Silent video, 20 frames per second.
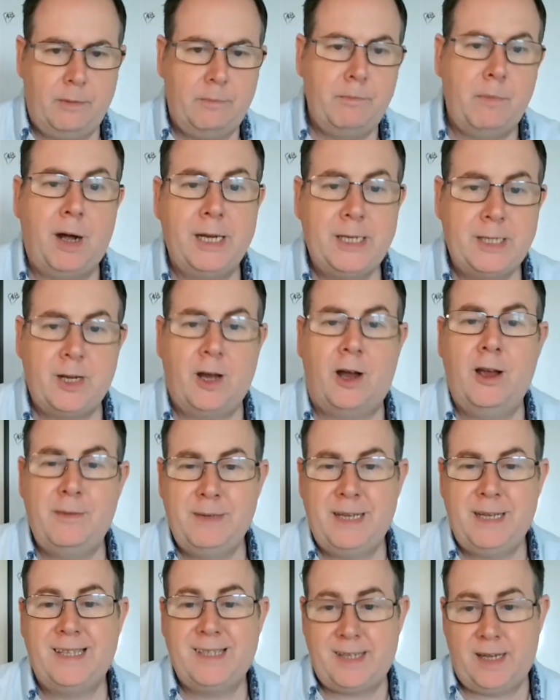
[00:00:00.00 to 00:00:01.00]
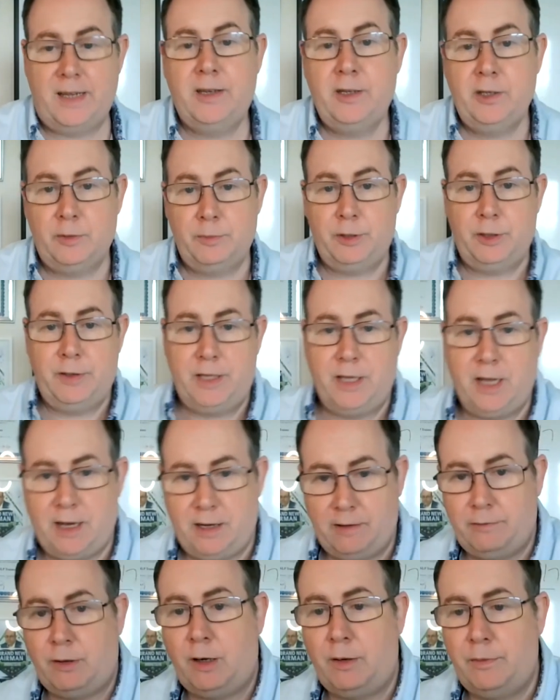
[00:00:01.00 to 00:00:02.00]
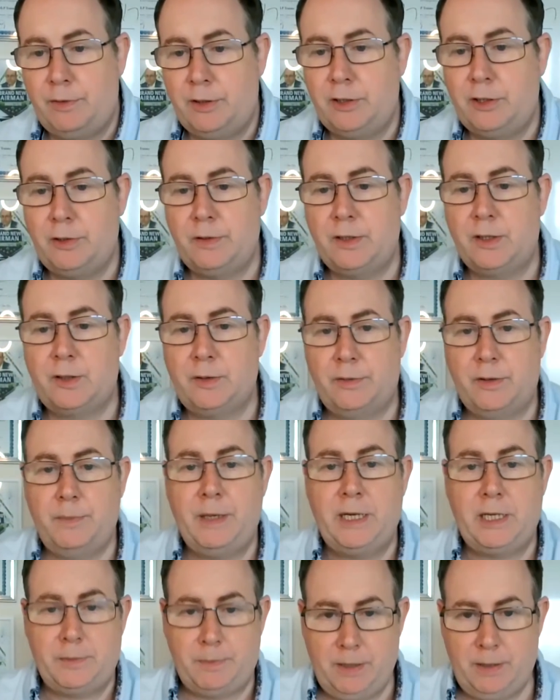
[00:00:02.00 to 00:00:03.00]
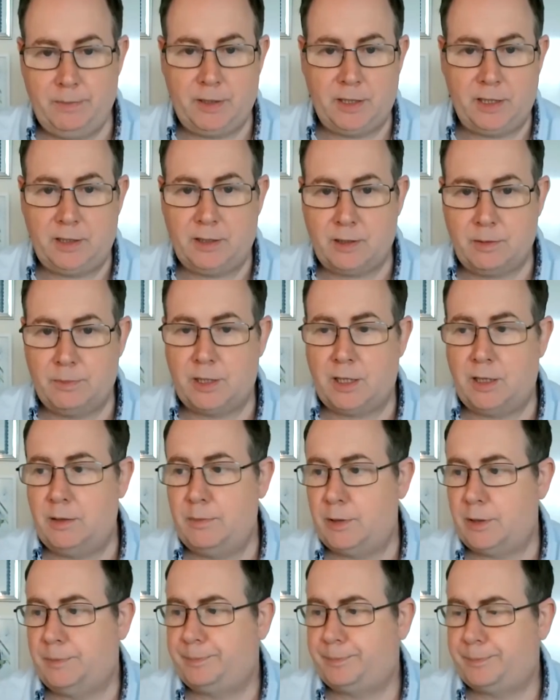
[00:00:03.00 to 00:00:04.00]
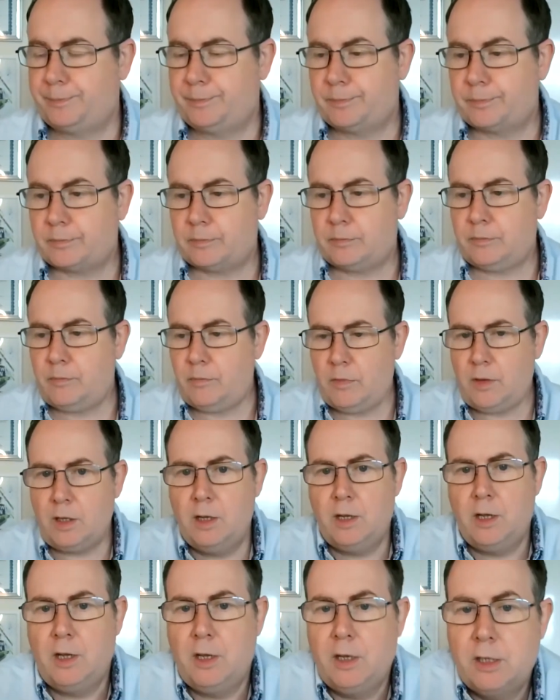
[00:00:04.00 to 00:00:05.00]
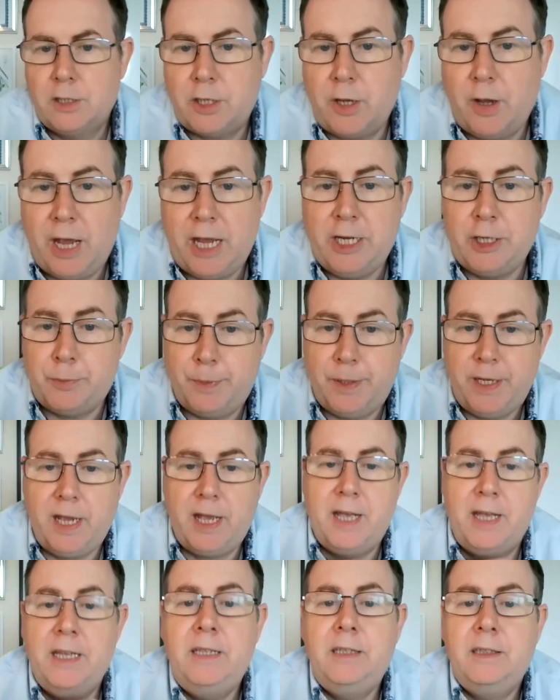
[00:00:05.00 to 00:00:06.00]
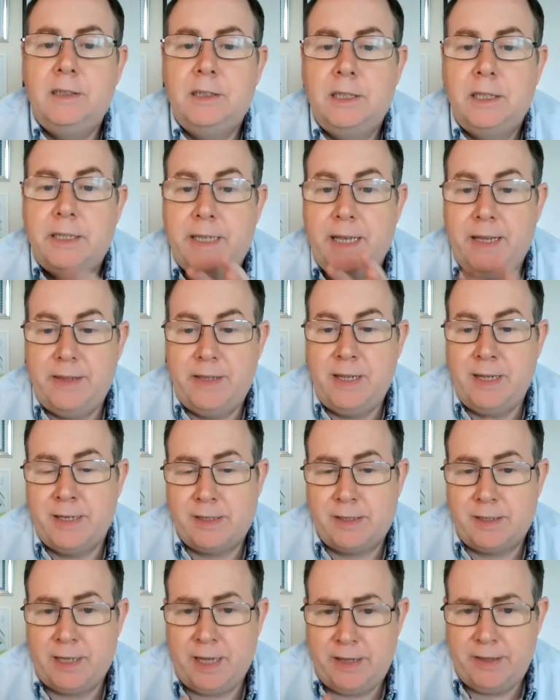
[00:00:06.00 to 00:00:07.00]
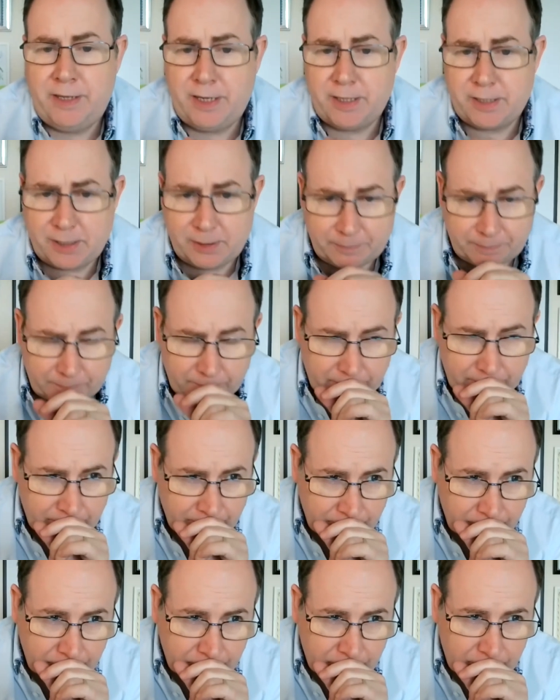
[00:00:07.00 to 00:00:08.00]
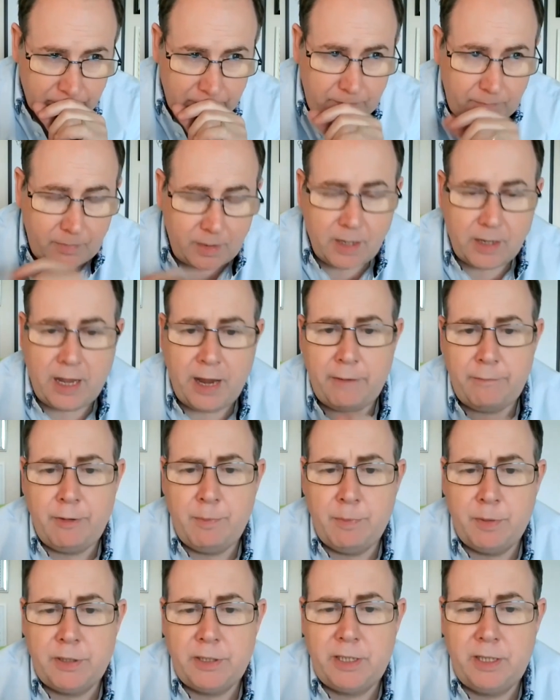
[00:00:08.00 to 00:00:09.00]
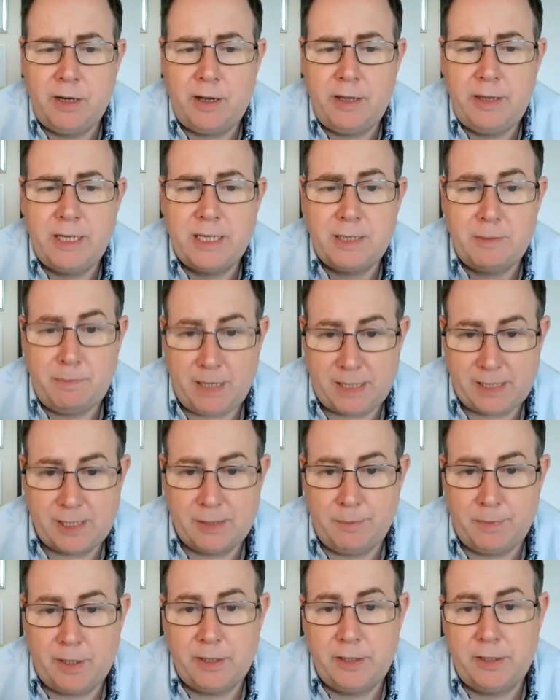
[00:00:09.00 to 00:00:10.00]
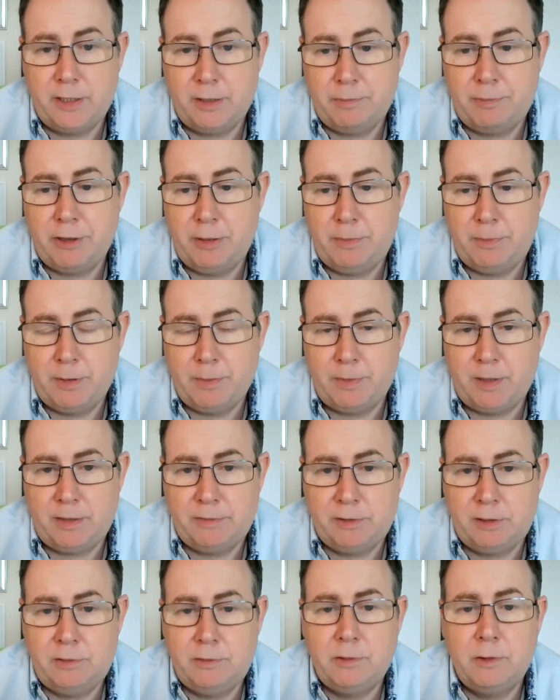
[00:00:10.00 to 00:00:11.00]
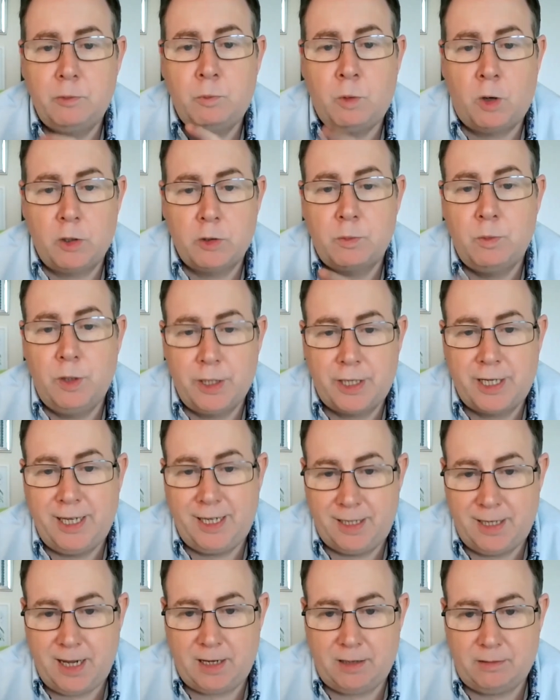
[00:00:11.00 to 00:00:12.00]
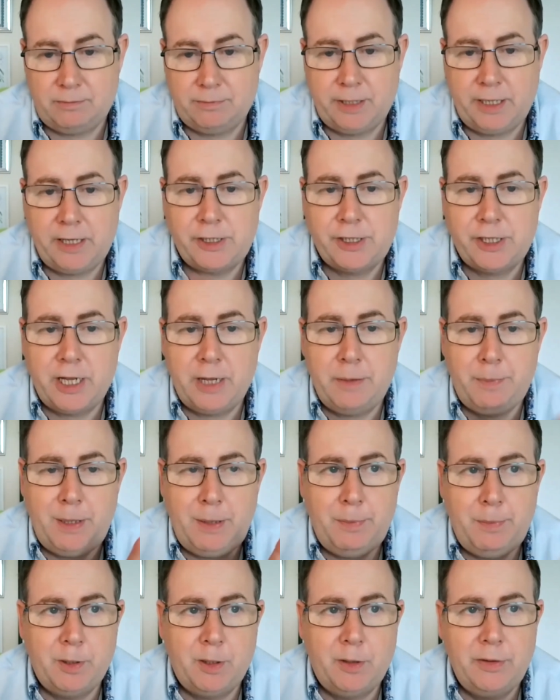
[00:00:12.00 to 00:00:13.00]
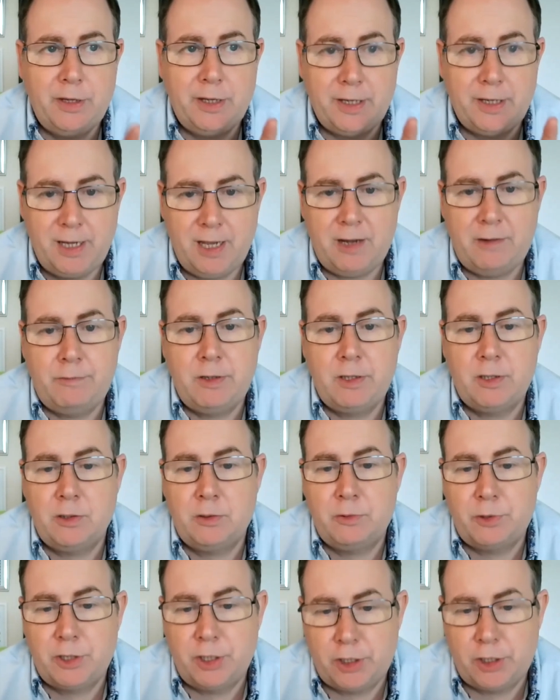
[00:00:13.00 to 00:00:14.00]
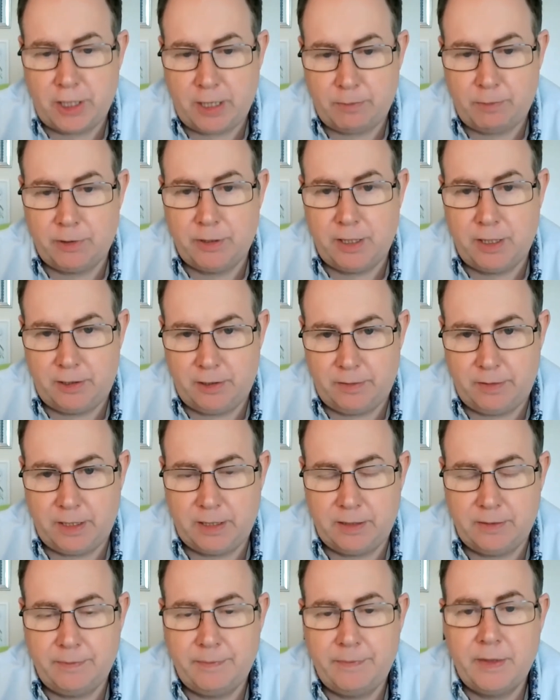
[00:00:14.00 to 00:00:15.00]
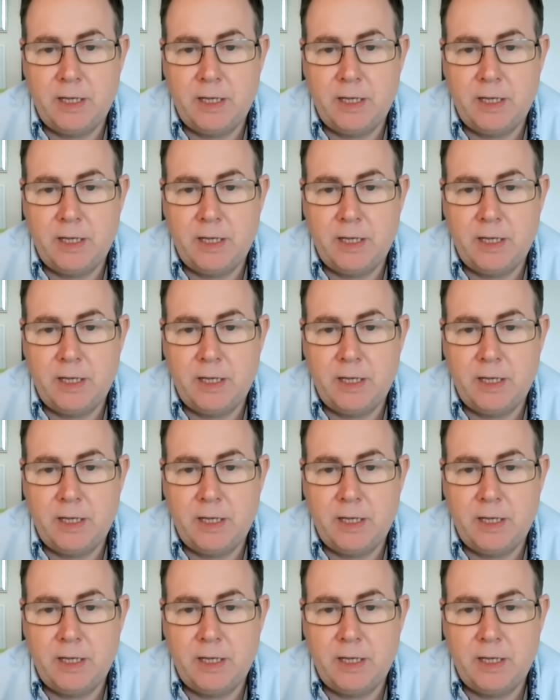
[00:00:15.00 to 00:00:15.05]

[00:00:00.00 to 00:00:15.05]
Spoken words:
my time gets taken up doing that rather than doing stuff that makes me money sometimes. So HBA, get this. Every Monday night, there's a mastermind at the premium level. What's working now? They actually get people on that getting results to share what they're doing.